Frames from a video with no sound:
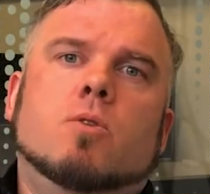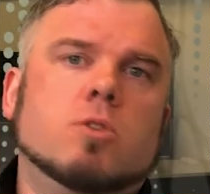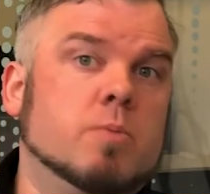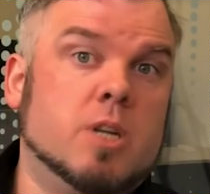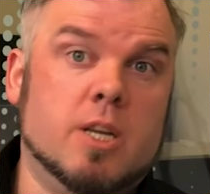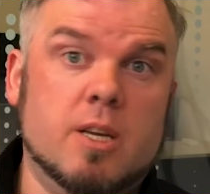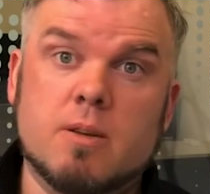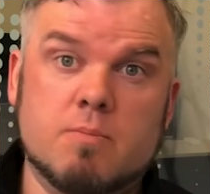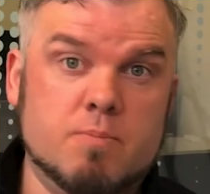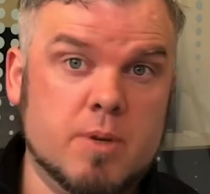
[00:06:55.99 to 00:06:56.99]

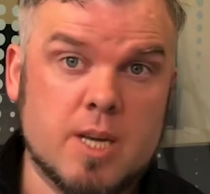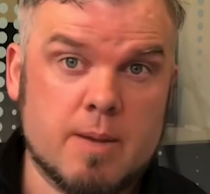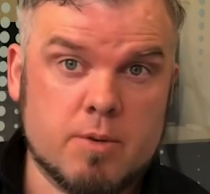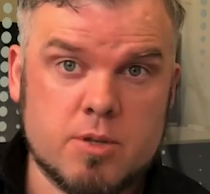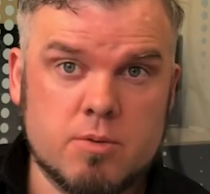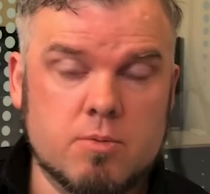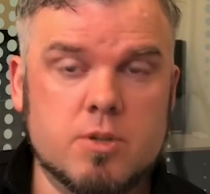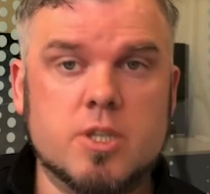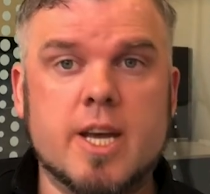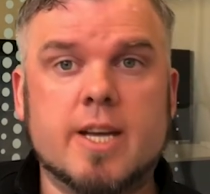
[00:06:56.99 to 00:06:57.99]
ultimately being able to
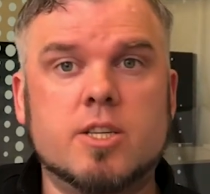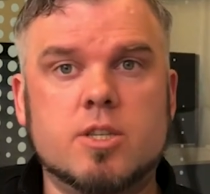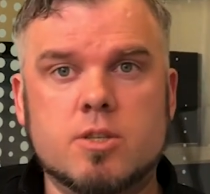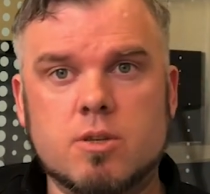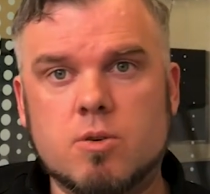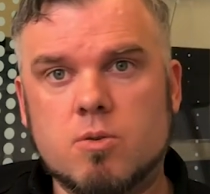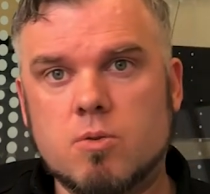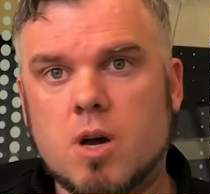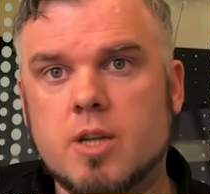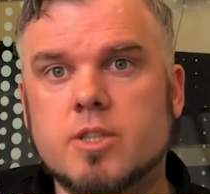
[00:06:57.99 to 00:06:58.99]
detect
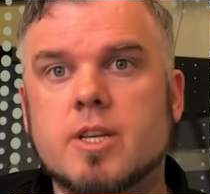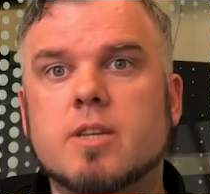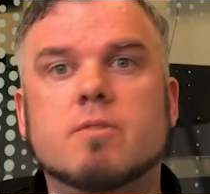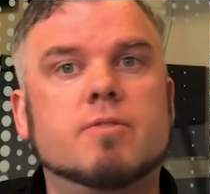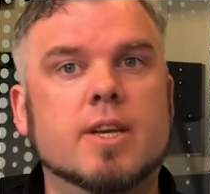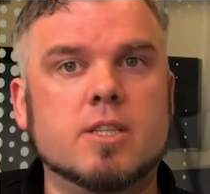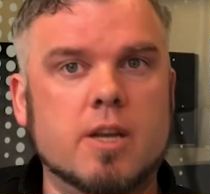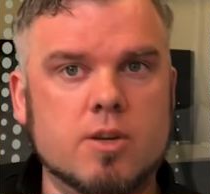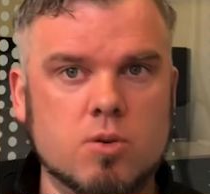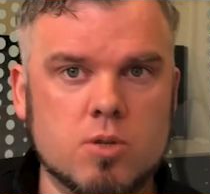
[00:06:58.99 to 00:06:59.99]
onset of things
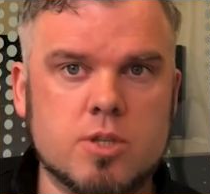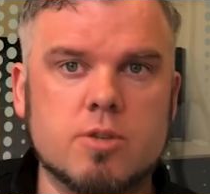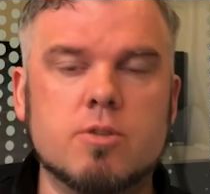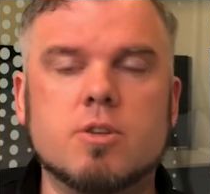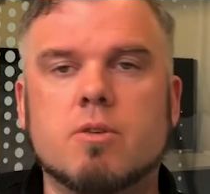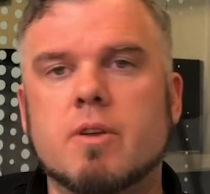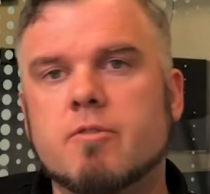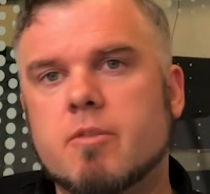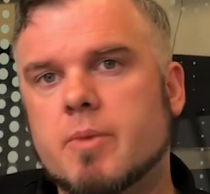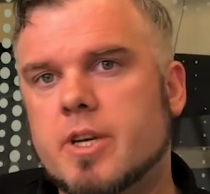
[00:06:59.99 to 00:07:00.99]
like ulcers or
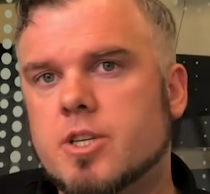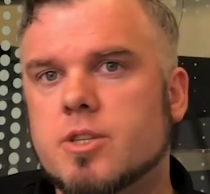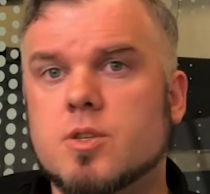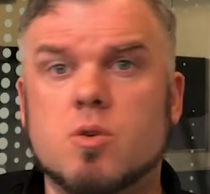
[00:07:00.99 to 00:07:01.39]
inflammations or